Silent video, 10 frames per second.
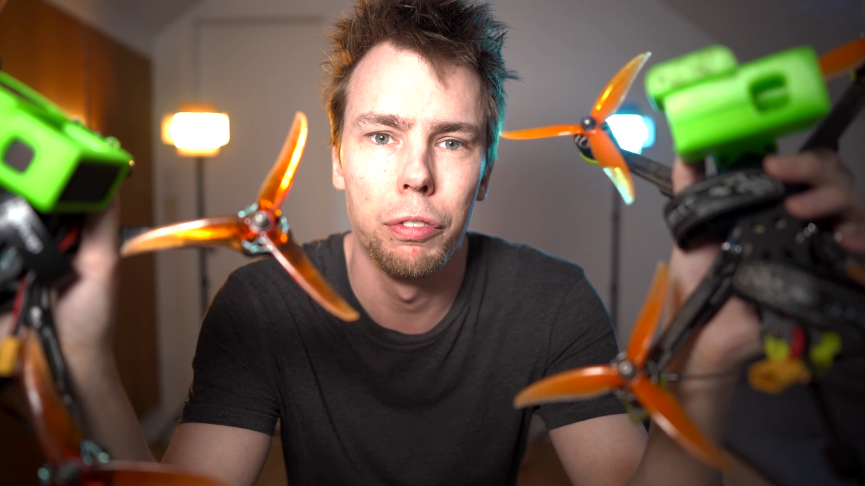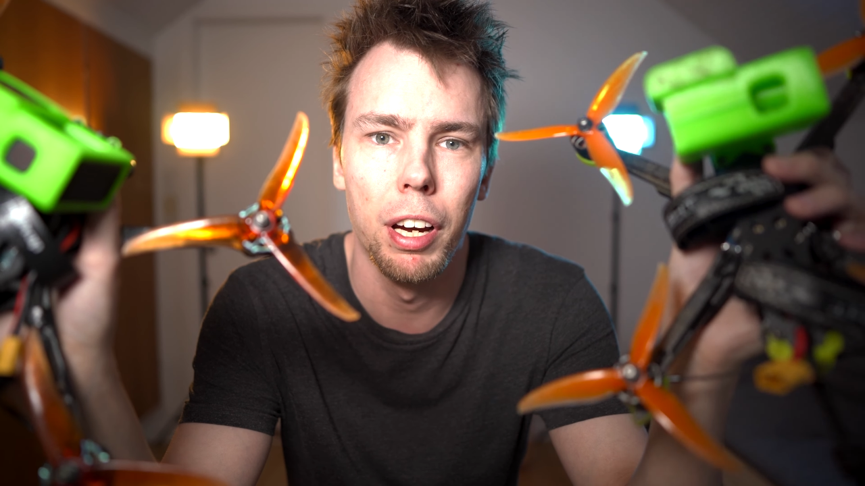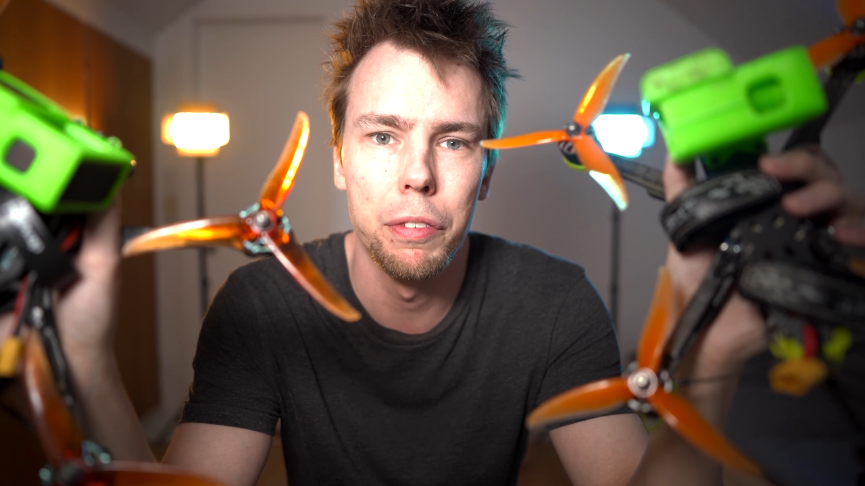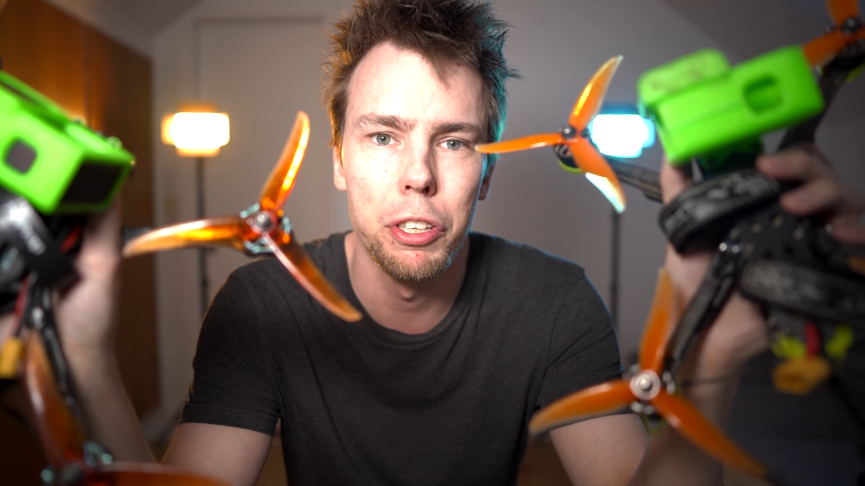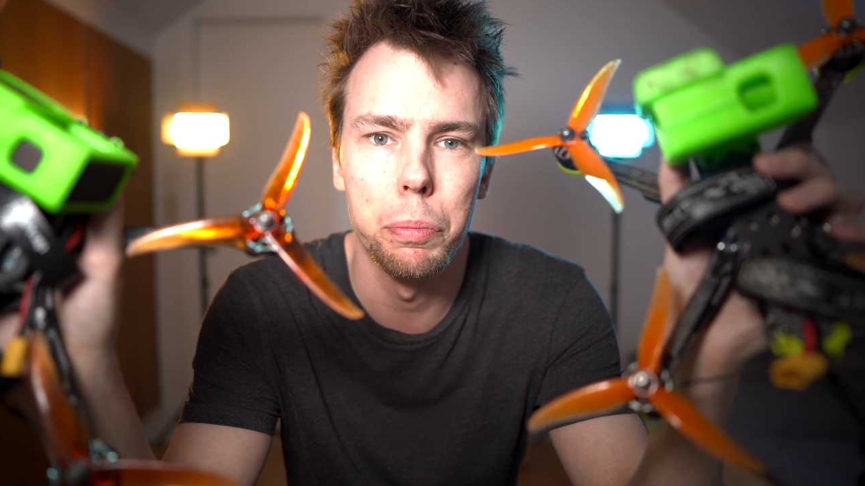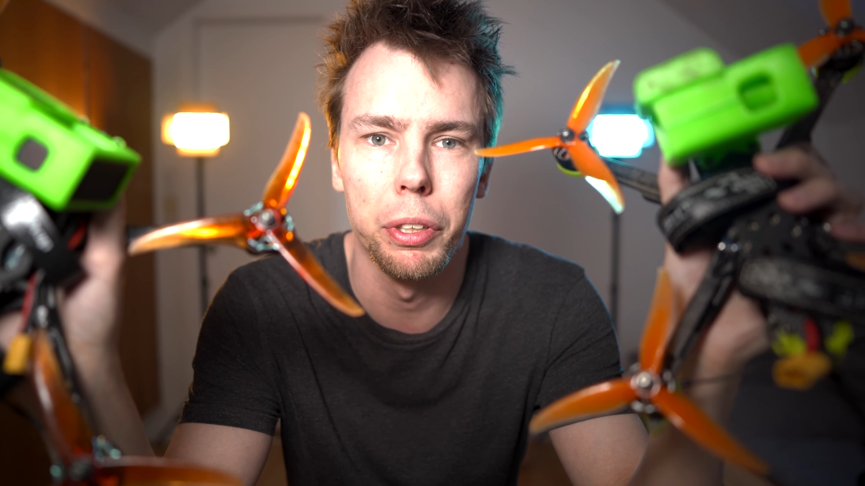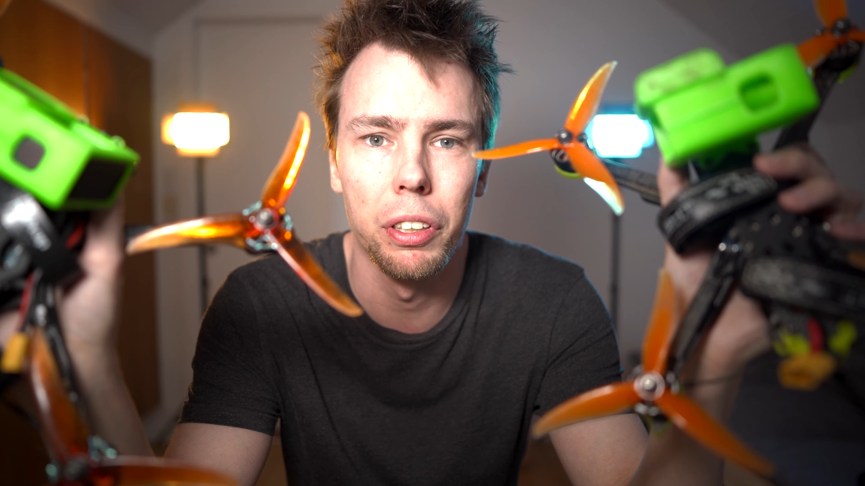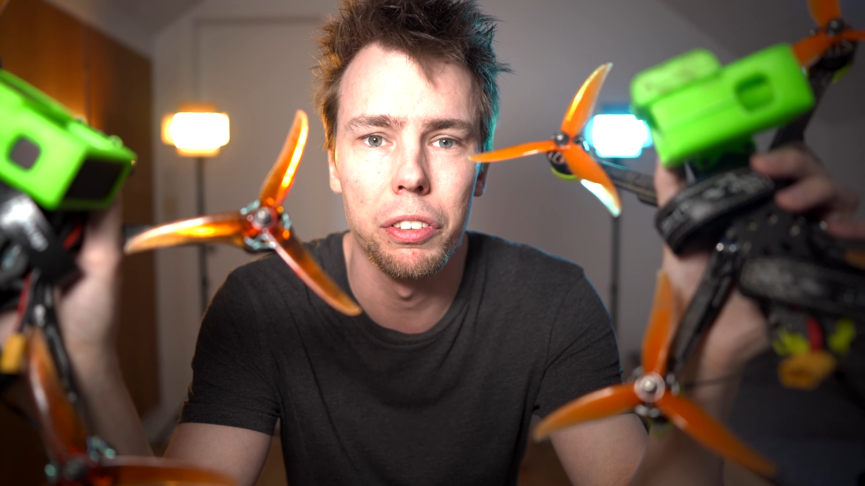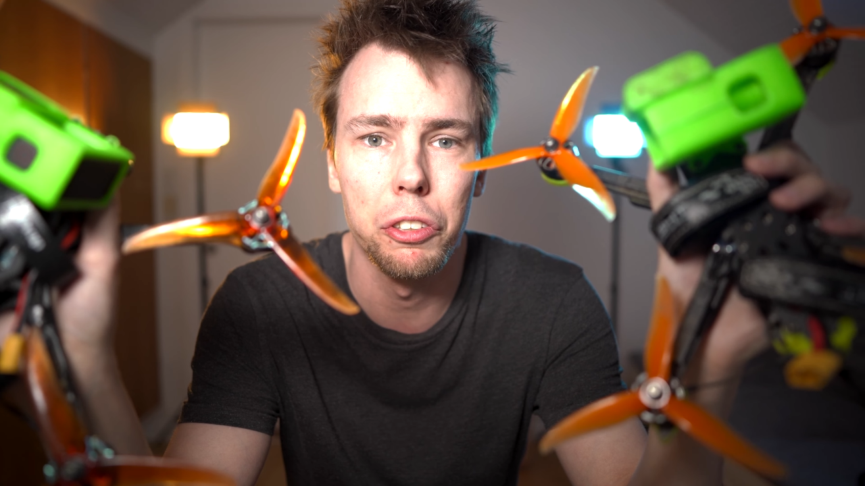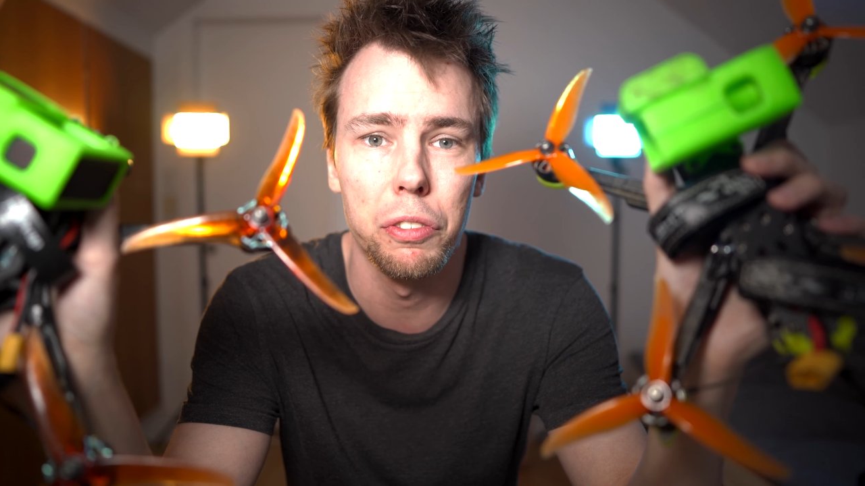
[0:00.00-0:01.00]
5-inch
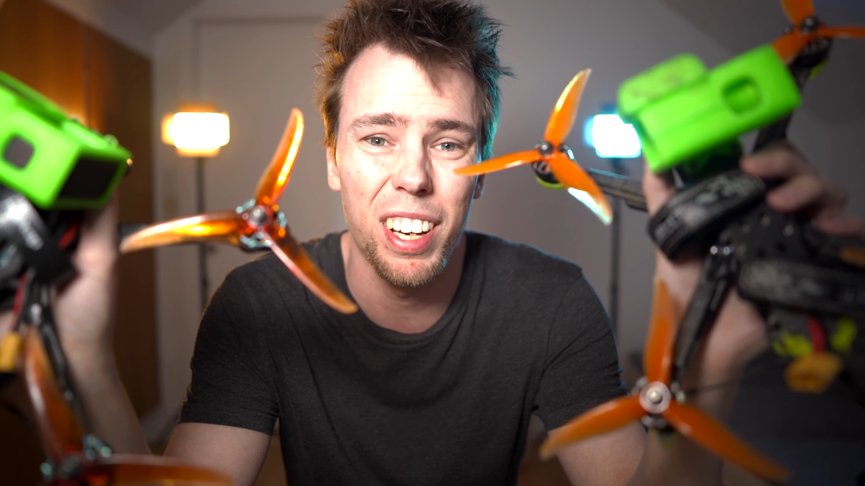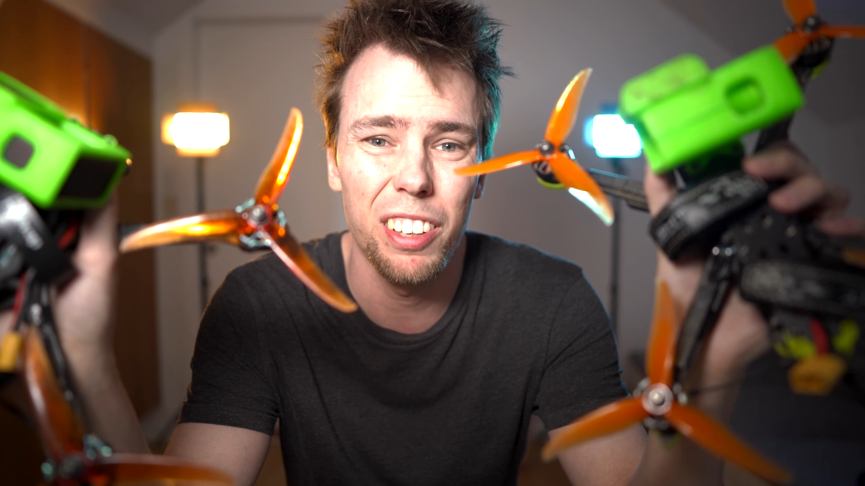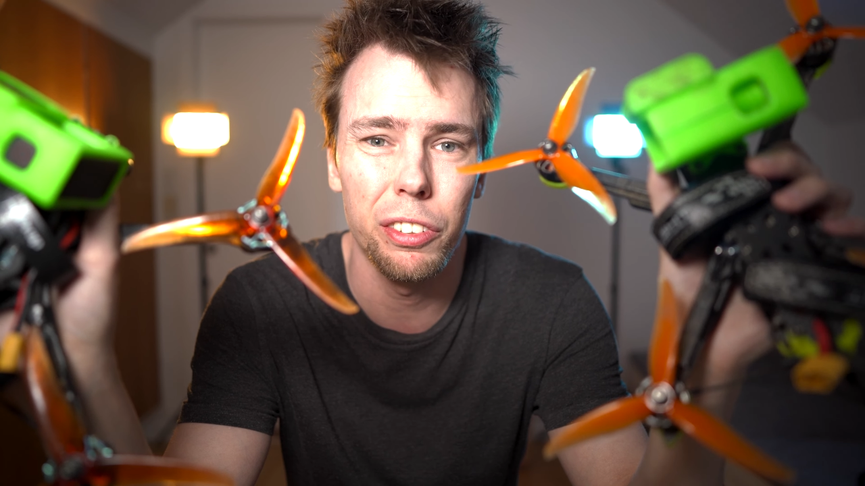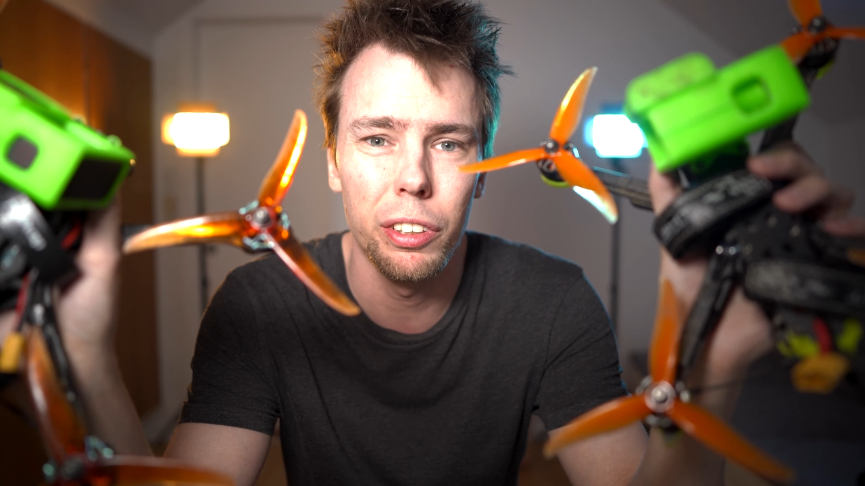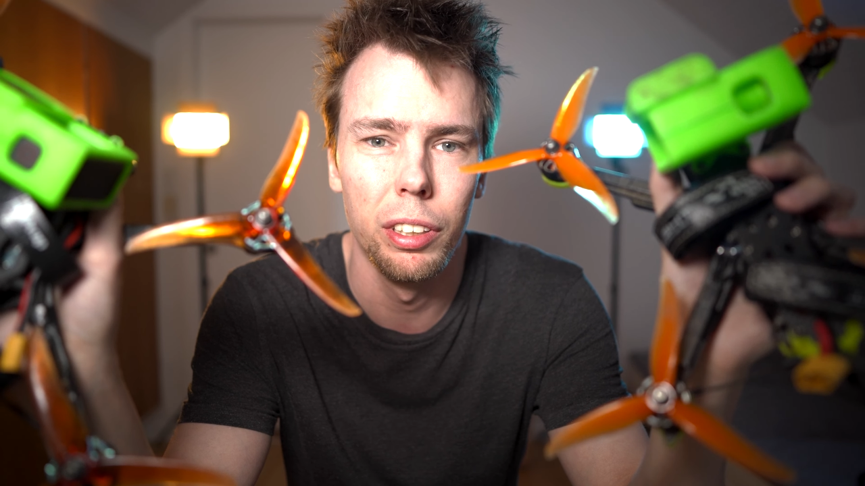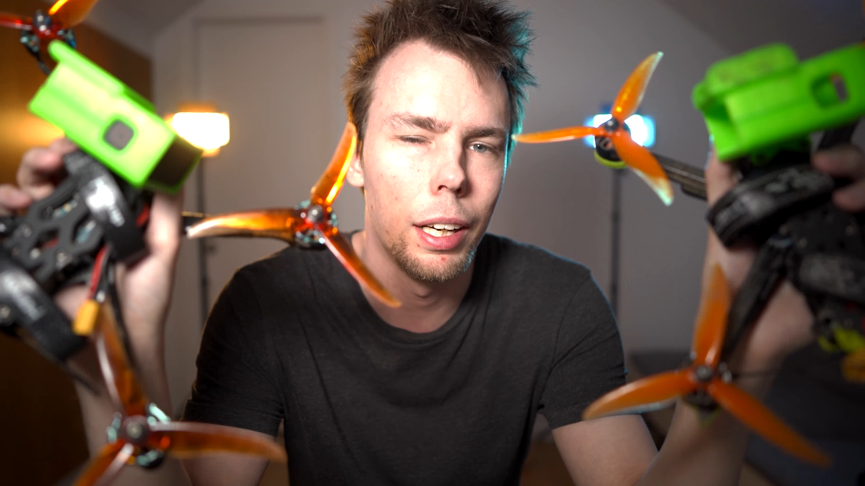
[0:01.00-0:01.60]
because it's faster.